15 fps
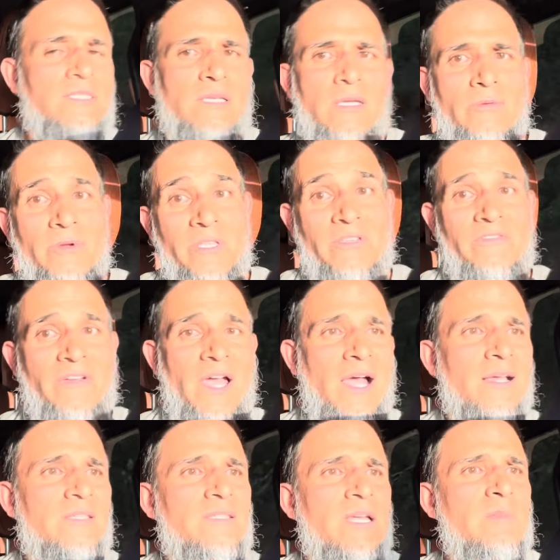really
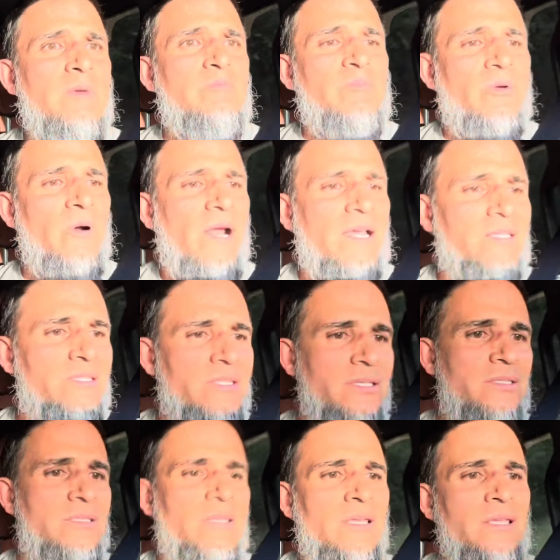fast. I'm impressed.
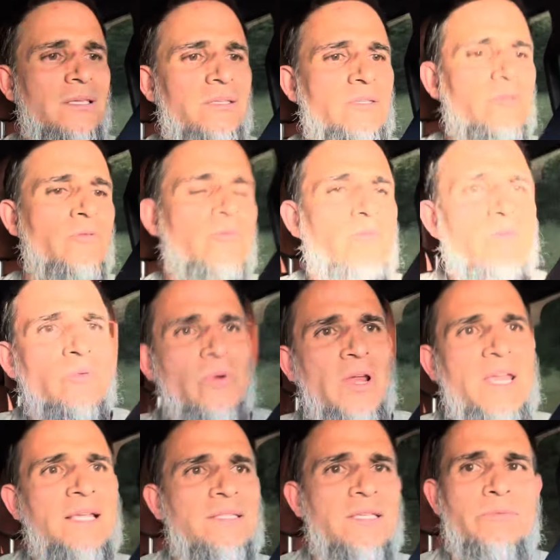This thing is
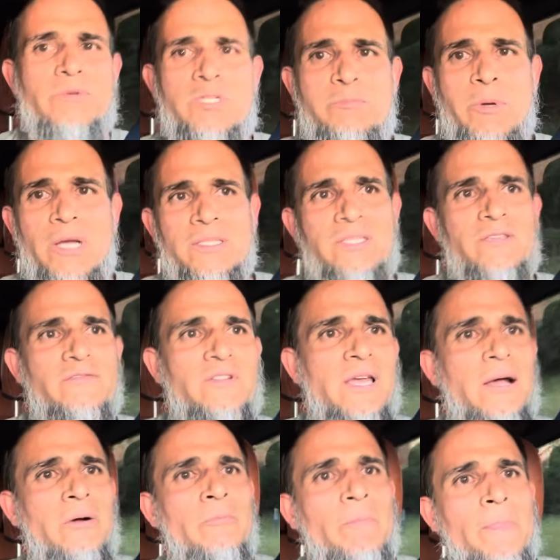crazy responsive
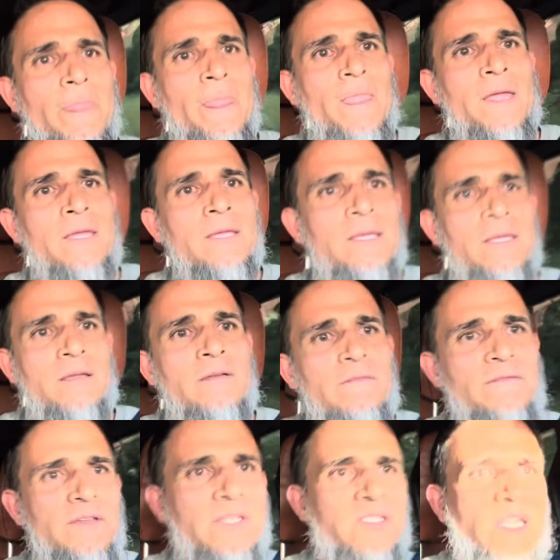now.
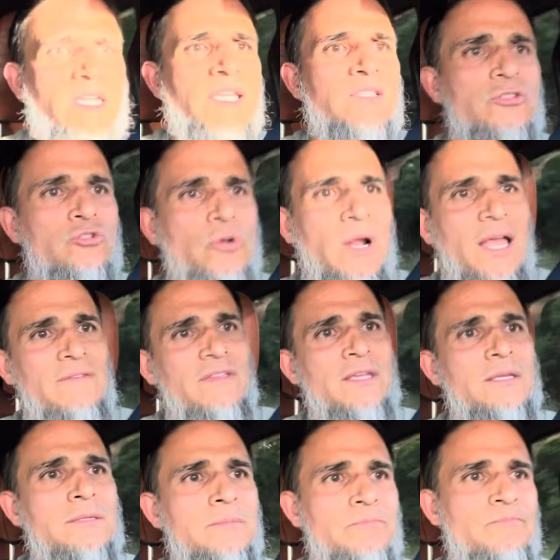Feels like it's
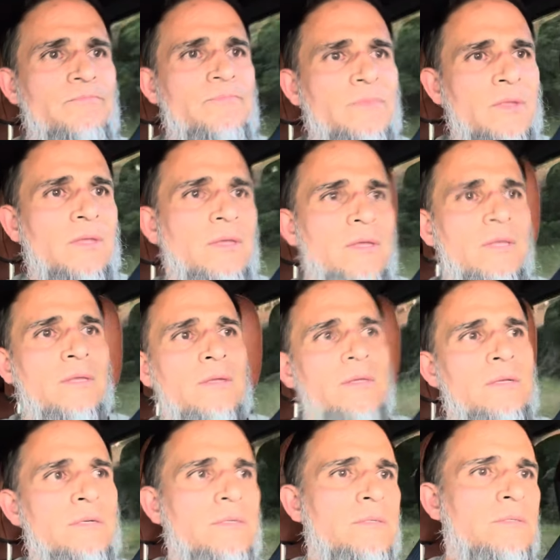driving
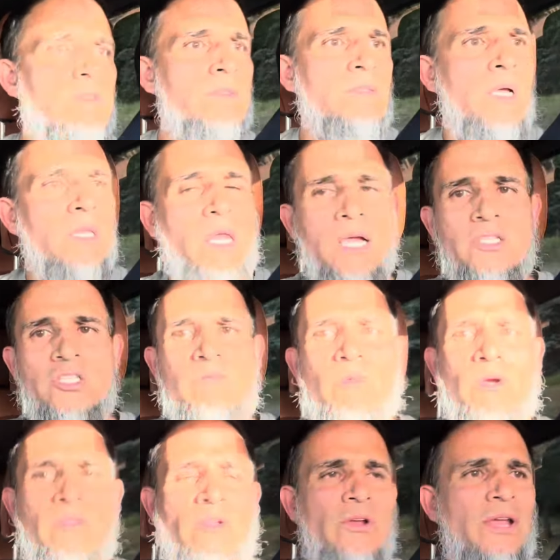a lot
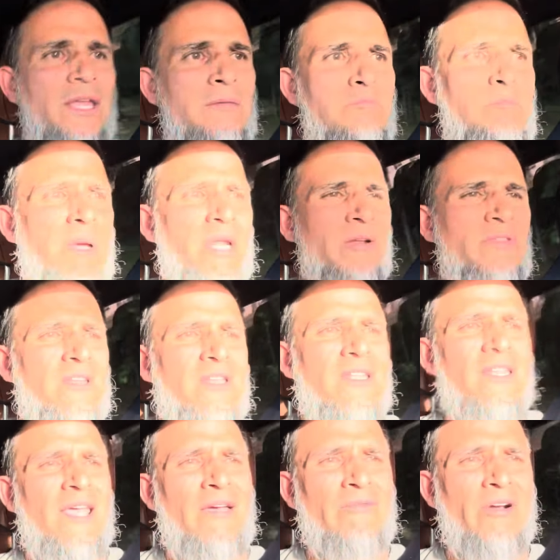smoother and better than it
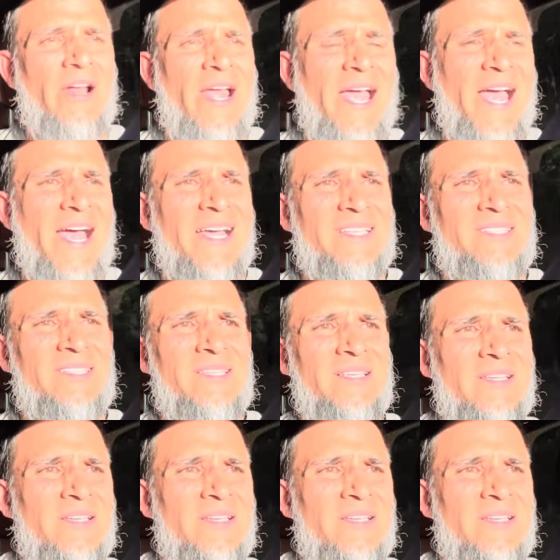ever has